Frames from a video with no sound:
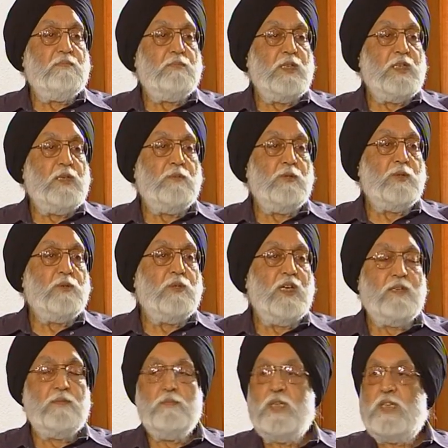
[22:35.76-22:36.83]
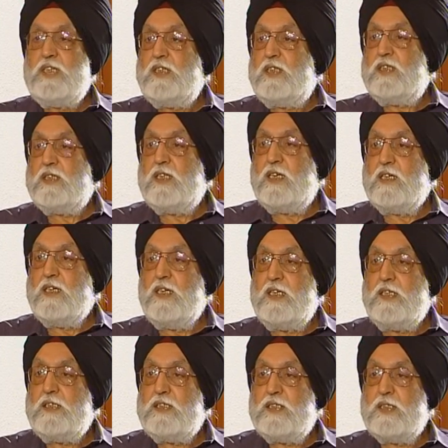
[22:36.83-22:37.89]
been able to get money in their
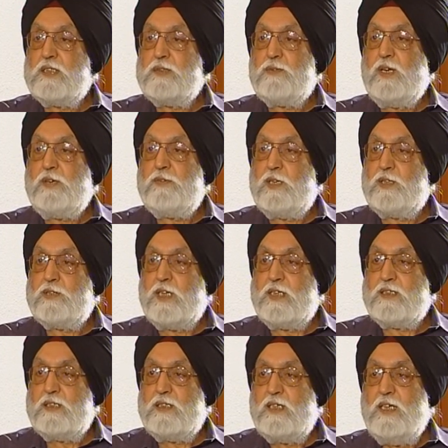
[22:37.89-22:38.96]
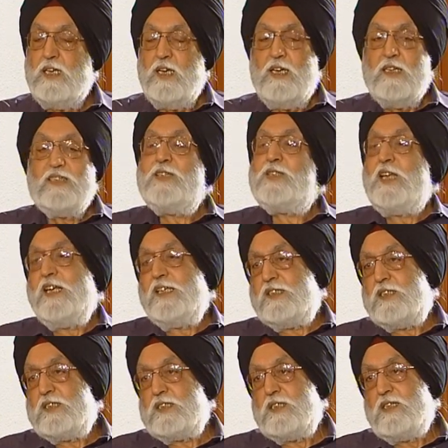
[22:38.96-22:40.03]
early years, one way or the other, things
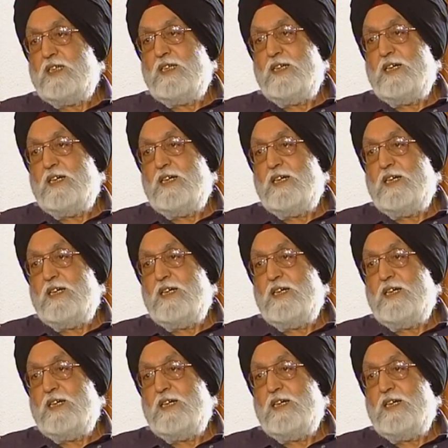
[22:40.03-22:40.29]
like this.